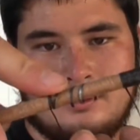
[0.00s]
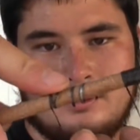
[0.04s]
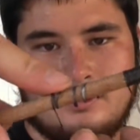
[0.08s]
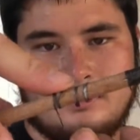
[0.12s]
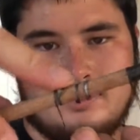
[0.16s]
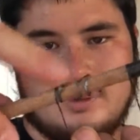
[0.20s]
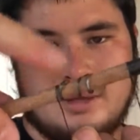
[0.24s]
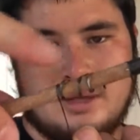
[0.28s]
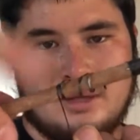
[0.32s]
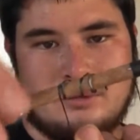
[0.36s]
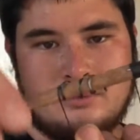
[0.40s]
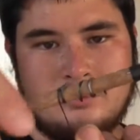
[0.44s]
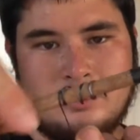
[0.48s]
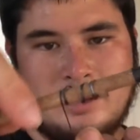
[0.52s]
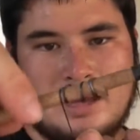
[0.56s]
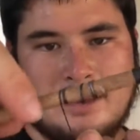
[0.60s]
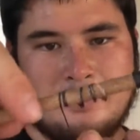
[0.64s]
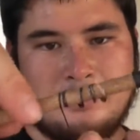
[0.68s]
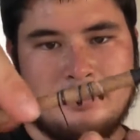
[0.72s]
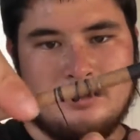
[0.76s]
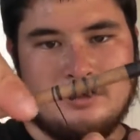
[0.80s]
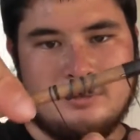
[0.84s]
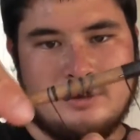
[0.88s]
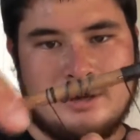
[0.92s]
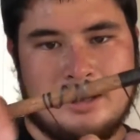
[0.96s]
the main
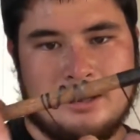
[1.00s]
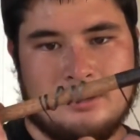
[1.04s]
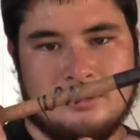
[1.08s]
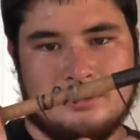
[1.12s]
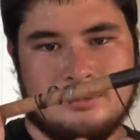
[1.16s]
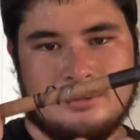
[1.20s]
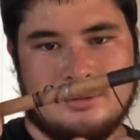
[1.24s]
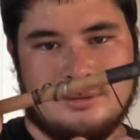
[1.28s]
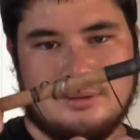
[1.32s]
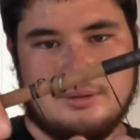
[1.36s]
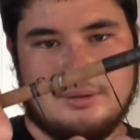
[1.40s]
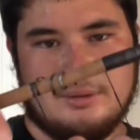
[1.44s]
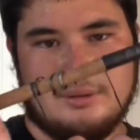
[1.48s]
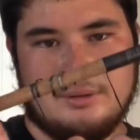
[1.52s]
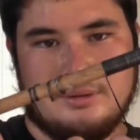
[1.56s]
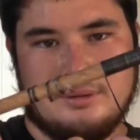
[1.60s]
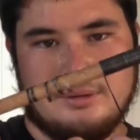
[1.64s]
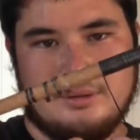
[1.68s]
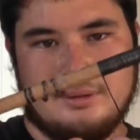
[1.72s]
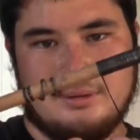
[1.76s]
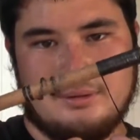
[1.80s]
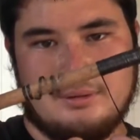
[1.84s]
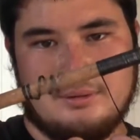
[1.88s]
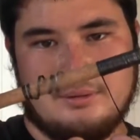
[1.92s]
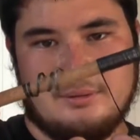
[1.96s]
wrap around.
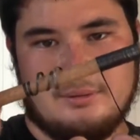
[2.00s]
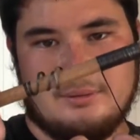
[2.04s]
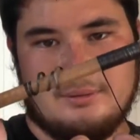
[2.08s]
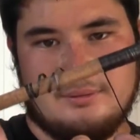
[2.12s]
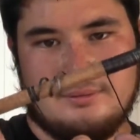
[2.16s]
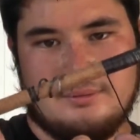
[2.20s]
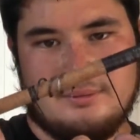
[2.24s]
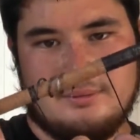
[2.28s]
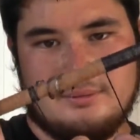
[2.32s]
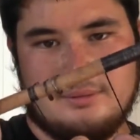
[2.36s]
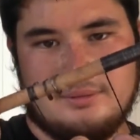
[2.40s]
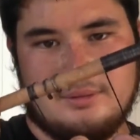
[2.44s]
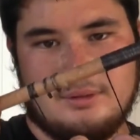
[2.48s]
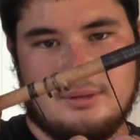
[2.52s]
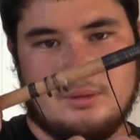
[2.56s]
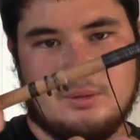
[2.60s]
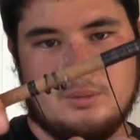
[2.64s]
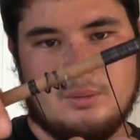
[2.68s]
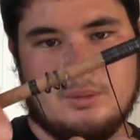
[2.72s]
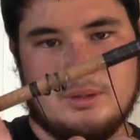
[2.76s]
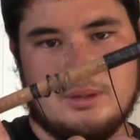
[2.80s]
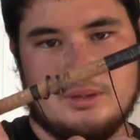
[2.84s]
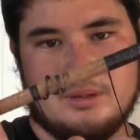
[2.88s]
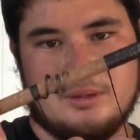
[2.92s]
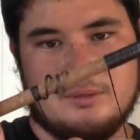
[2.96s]
You
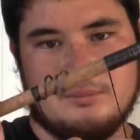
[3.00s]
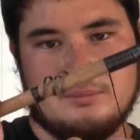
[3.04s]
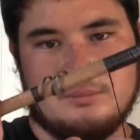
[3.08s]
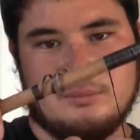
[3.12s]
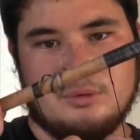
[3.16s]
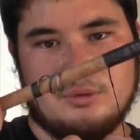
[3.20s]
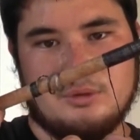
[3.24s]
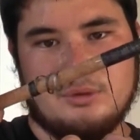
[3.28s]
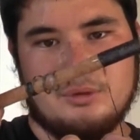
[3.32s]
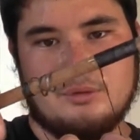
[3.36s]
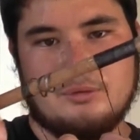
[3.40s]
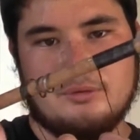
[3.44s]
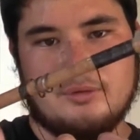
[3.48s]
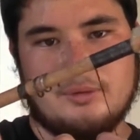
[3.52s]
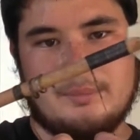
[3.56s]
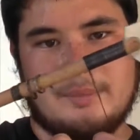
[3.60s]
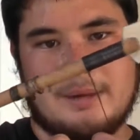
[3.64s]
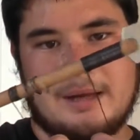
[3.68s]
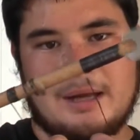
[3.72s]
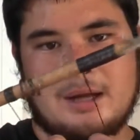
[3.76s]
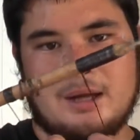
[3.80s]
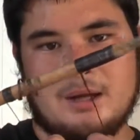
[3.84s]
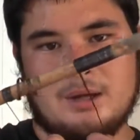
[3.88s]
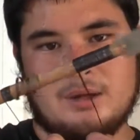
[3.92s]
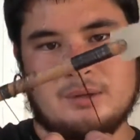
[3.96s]
want to move
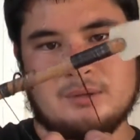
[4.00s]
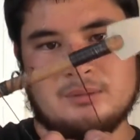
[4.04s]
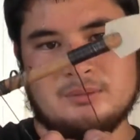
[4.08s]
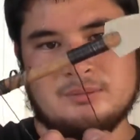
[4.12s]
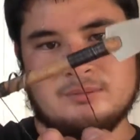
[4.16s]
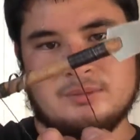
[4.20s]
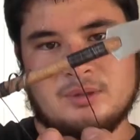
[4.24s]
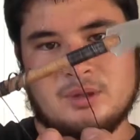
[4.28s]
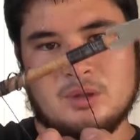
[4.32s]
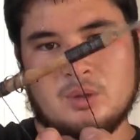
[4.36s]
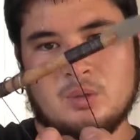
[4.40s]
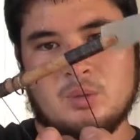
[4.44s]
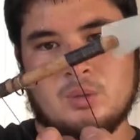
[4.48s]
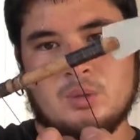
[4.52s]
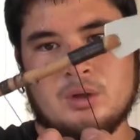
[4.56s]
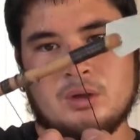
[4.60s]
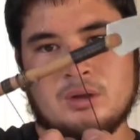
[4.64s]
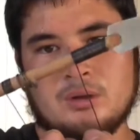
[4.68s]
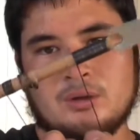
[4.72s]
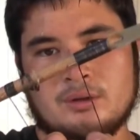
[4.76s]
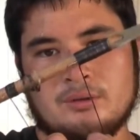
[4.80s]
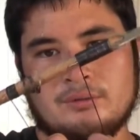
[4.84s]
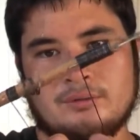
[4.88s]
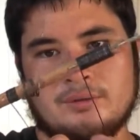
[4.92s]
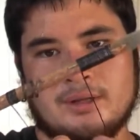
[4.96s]
about
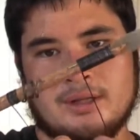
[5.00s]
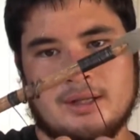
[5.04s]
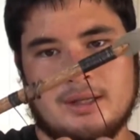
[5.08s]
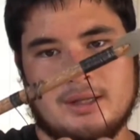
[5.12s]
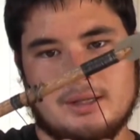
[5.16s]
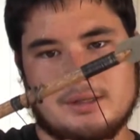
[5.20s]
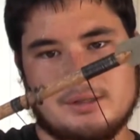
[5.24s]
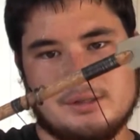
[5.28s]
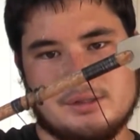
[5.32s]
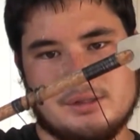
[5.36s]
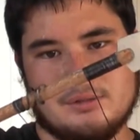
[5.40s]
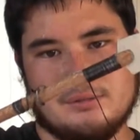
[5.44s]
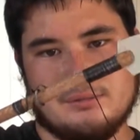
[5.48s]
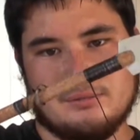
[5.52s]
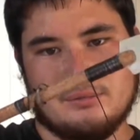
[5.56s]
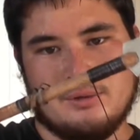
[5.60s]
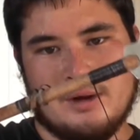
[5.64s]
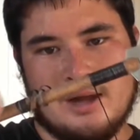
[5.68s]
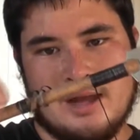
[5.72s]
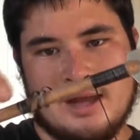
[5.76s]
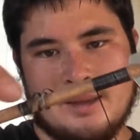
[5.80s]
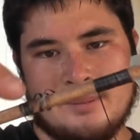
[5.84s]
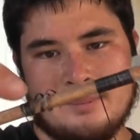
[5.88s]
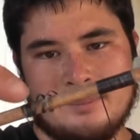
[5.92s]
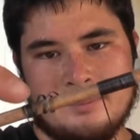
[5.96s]
1/4 of an inch of
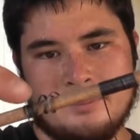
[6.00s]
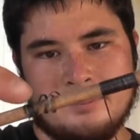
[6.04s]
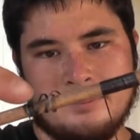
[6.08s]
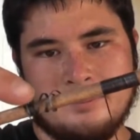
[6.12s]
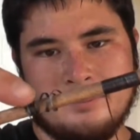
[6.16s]
wrap.